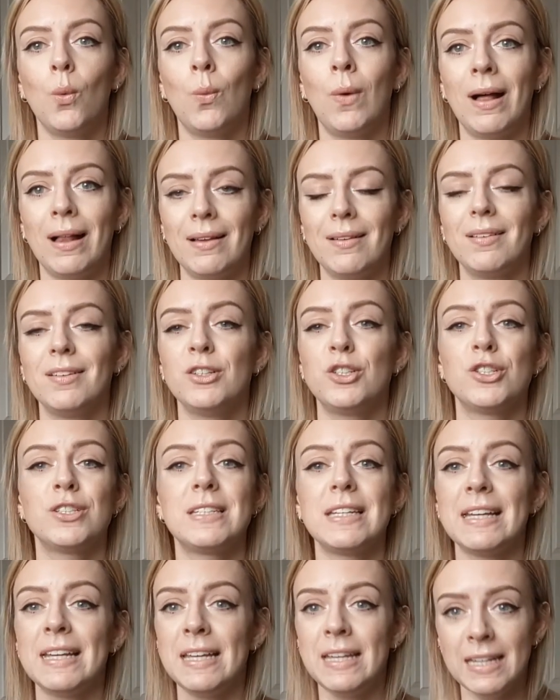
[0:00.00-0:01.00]
Well,
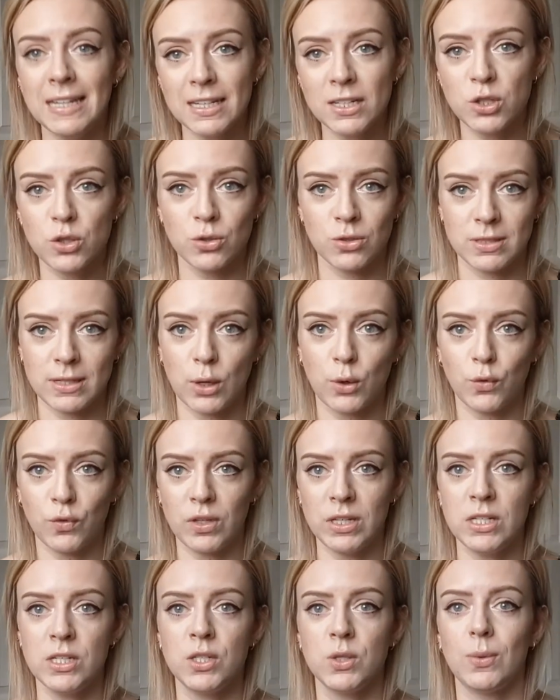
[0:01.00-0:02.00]
just ease yourself
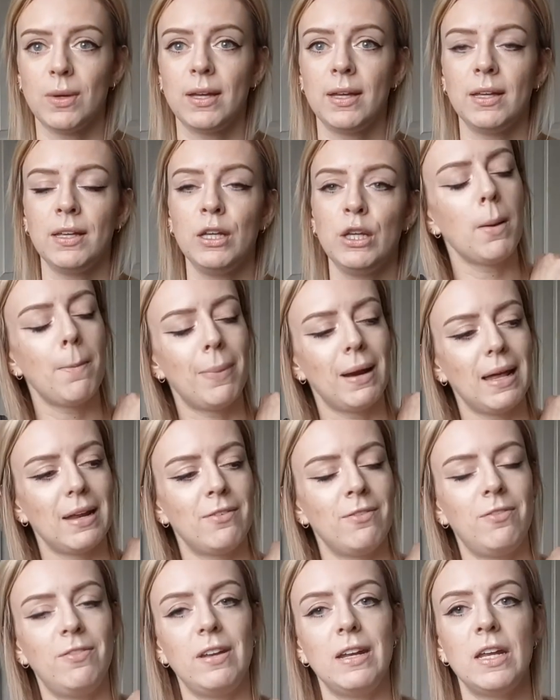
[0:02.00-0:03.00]
into it. My plan
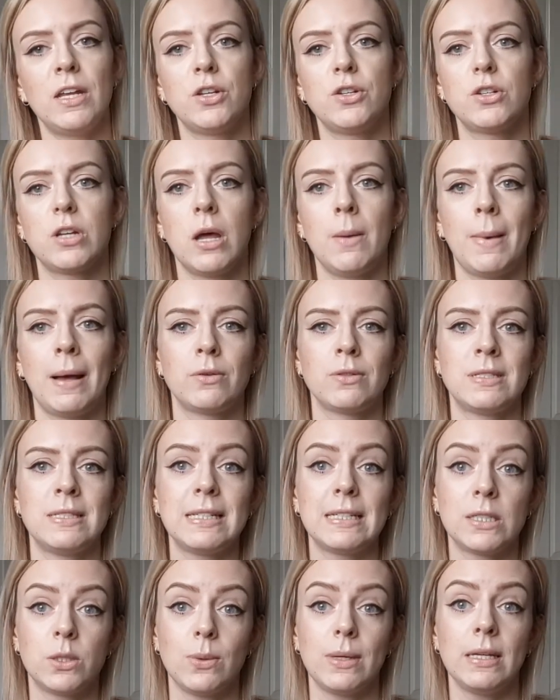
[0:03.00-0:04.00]
finished about
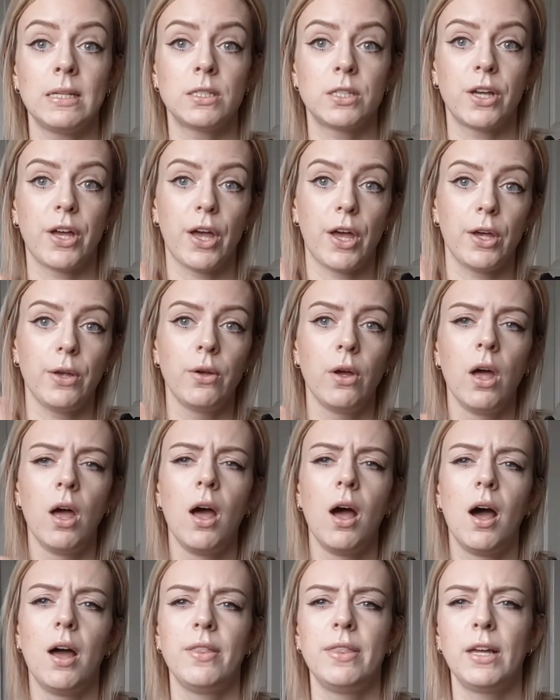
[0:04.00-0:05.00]
6 weeks ago.
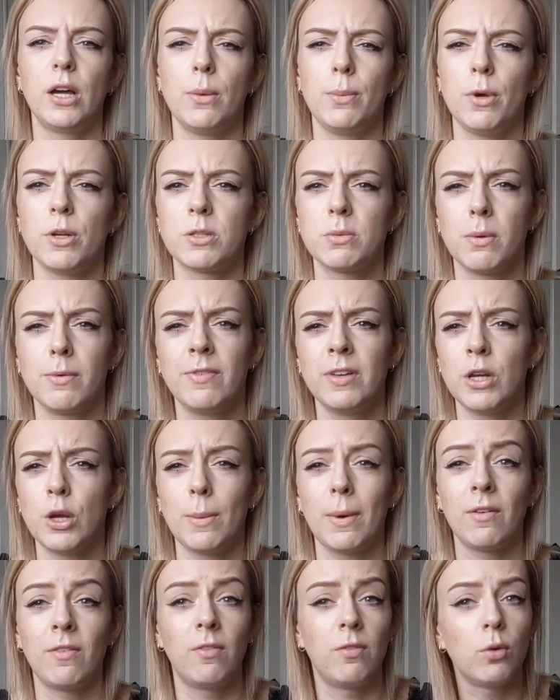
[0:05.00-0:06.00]
I think I posted my video
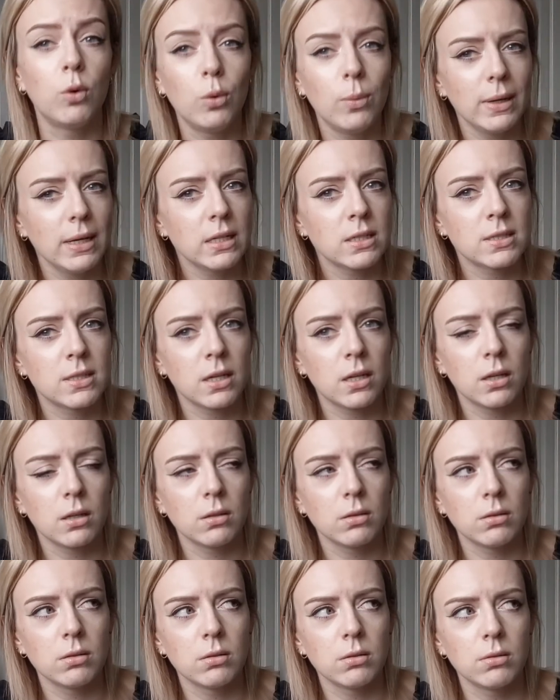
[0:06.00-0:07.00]
about 4
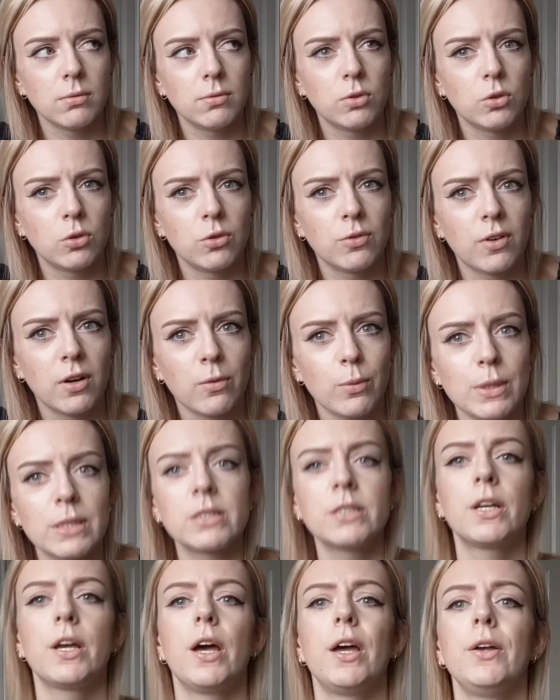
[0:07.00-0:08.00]
or 5
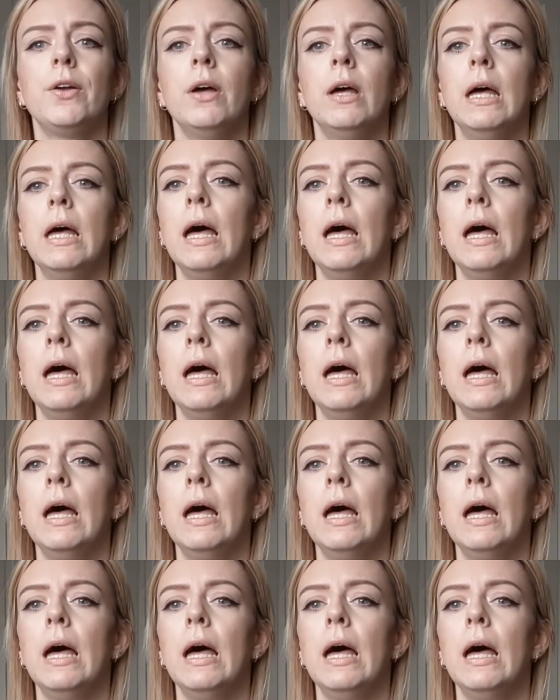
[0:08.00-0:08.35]
weeks ago,